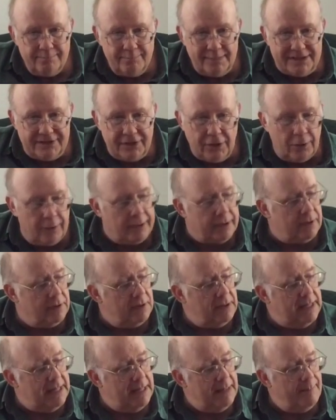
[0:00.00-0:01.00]

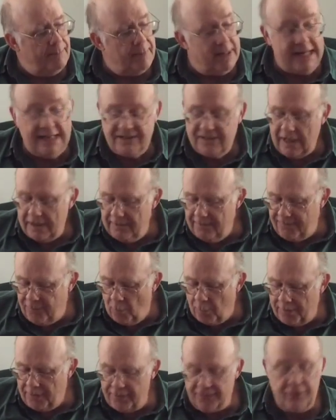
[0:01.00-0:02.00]
material, but it's on the
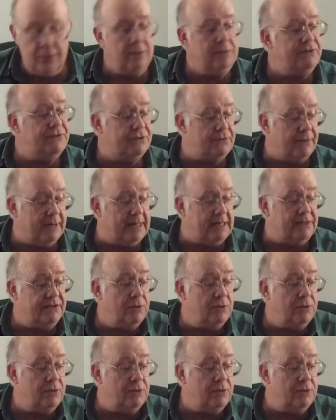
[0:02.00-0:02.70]
4th and 3rd string.